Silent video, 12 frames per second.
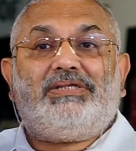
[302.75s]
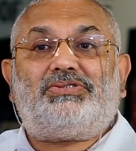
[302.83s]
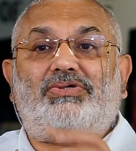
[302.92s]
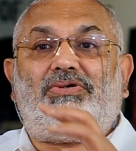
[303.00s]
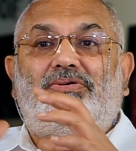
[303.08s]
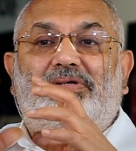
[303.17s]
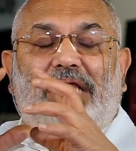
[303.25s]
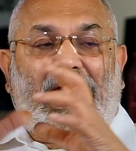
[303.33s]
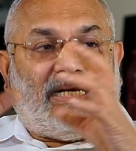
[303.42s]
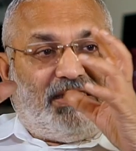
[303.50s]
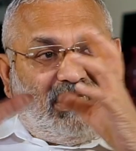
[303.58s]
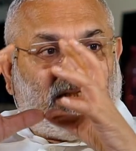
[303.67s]
So
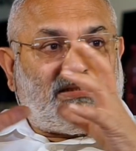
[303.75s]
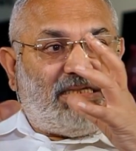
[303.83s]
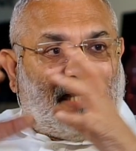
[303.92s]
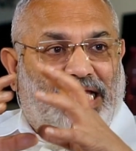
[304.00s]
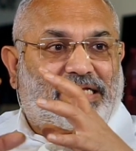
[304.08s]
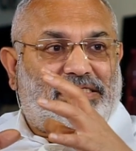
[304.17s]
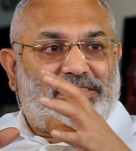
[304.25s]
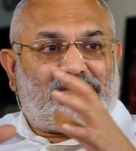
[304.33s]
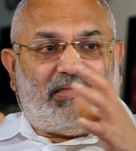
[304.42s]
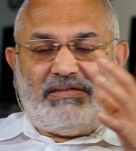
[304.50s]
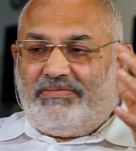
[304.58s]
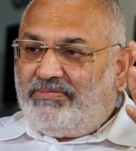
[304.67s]
at these lines,
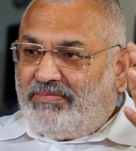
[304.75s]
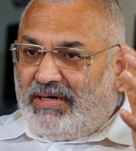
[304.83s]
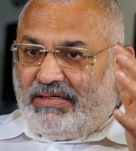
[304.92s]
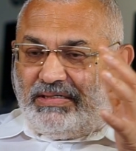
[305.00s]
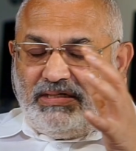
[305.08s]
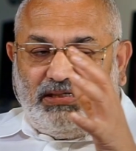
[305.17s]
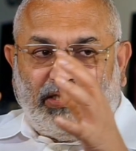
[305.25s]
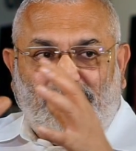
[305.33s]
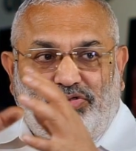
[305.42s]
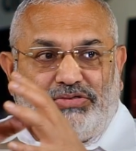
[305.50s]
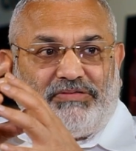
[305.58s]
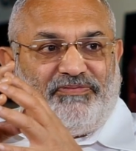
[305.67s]
when
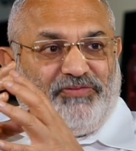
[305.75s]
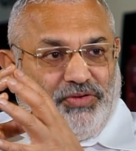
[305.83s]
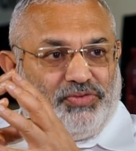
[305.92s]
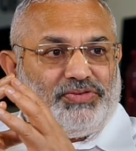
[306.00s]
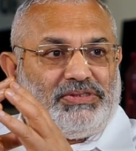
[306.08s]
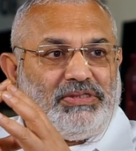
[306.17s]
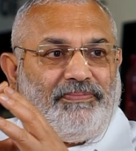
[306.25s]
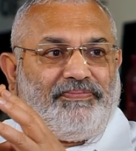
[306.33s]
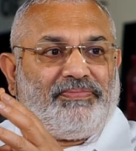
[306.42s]
tissues fuse,